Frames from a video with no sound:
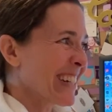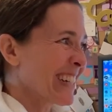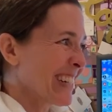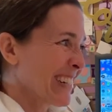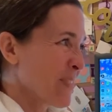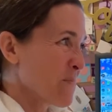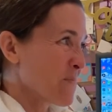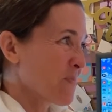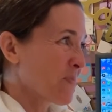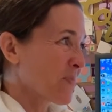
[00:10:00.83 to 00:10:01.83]
do have,
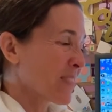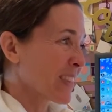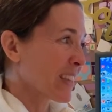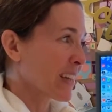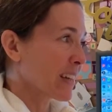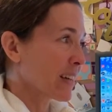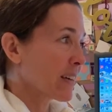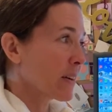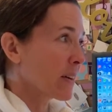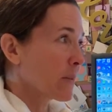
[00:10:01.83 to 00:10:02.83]
Liz, we
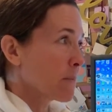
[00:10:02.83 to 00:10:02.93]
have